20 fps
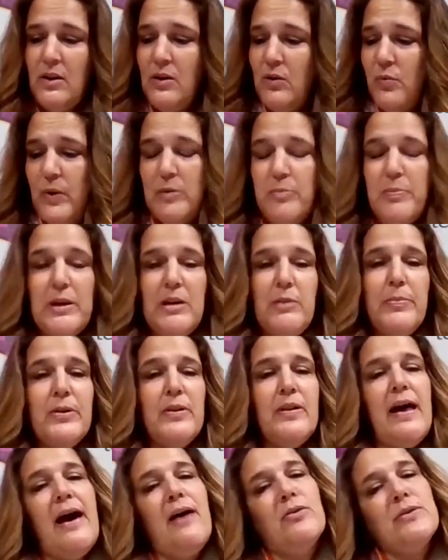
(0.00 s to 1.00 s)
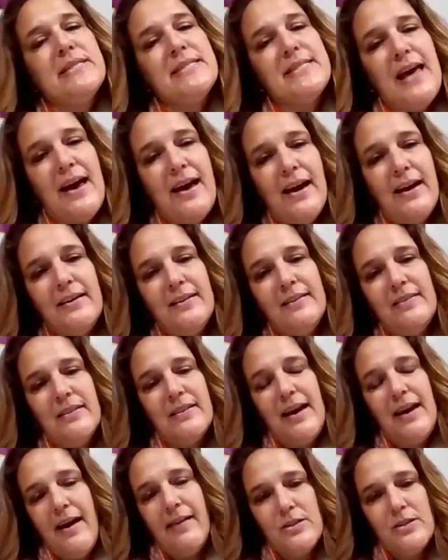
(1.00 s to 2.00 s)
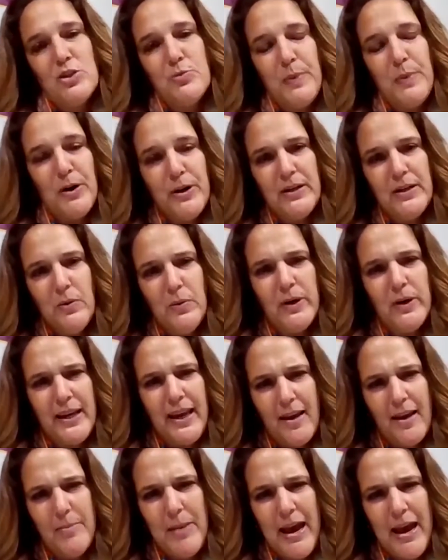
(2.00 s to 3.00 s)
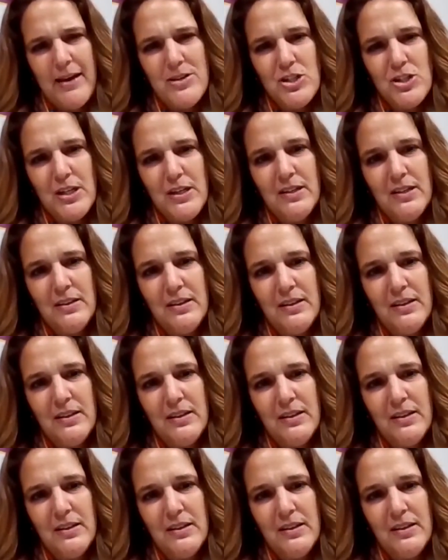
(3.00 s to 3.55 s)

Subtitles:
when people outside in the college party were gay bashing.